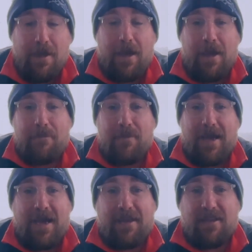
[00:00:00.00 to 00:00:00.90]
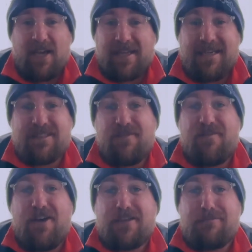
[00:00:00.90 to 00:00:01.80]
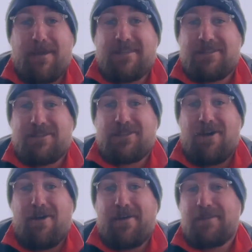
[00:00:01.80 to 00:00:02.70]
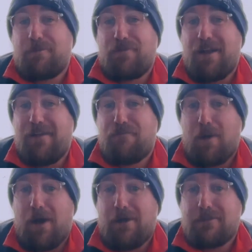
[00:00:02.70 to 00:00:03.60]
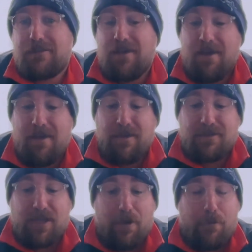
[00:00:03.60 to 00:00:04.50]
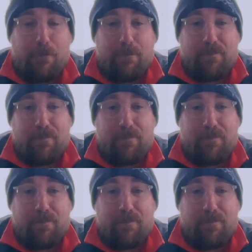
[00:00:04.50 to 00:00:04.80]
and I guess the first place to start is with the lift pass. So,